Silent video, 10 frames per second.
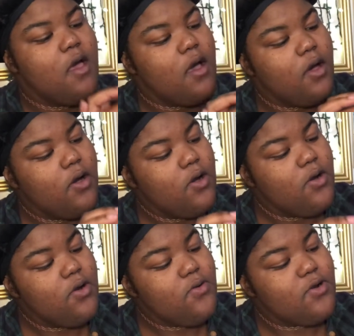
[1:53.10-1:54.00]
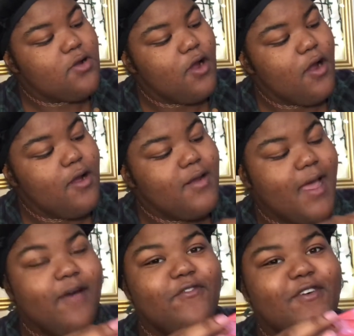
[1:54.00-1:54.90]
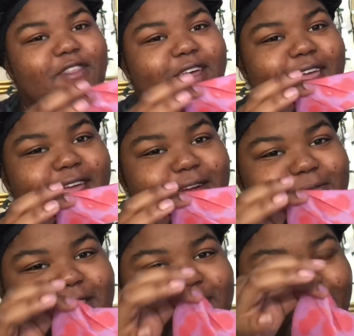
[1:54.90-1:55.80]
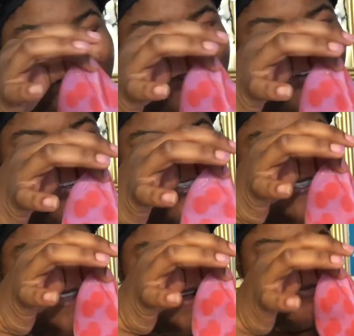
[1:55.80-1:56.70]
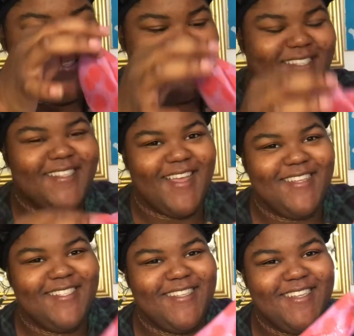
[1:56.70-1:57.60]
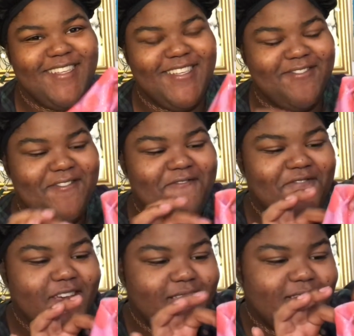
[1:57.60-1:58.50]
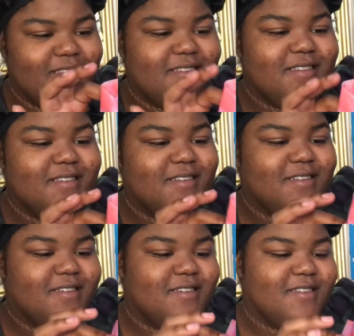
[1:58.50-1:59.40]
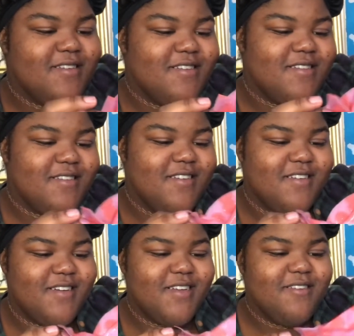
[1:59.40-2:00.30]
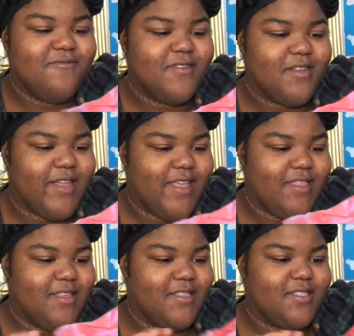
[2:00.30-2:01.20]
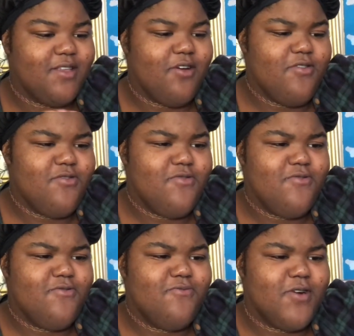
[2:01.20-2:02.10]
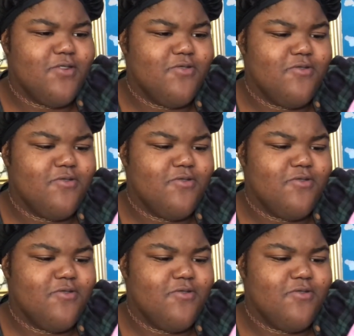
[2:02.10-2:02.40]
Oh, girl, not for the areola. Stop it. This is actually cute. Fucking... I didn't want to like this. Oh, whoa,